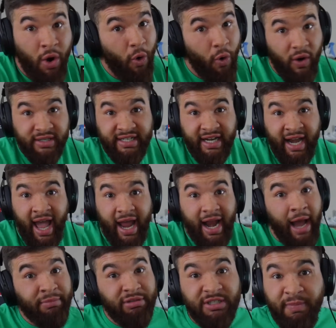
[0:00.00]
Or is it not?
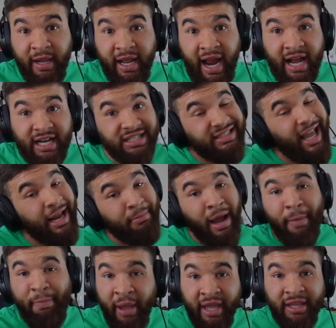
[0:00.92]
I'm just being honest. State
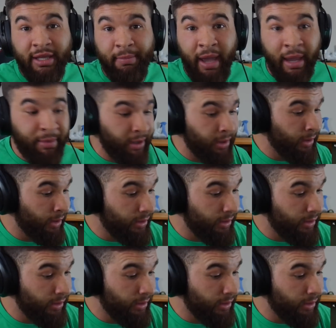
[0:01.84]
my opinion, baby.